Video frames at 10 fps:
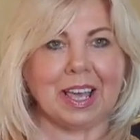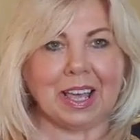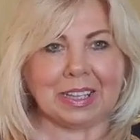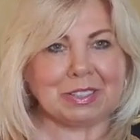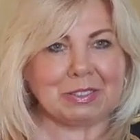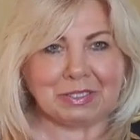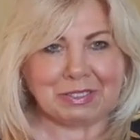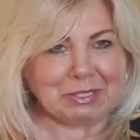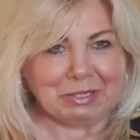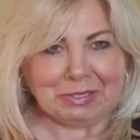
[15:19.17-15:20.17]
At Soul to
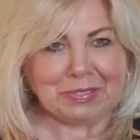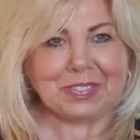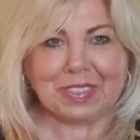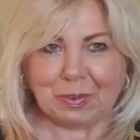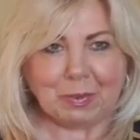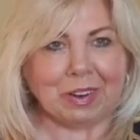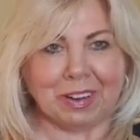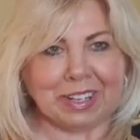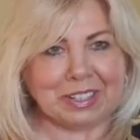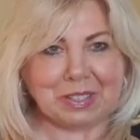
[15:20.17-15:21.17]
Soul, we're all
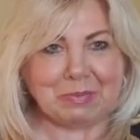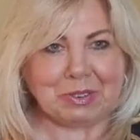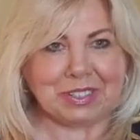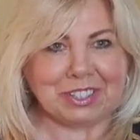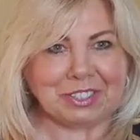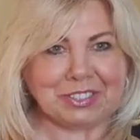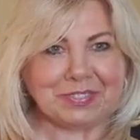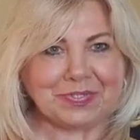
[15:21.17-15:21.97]
here to support each other.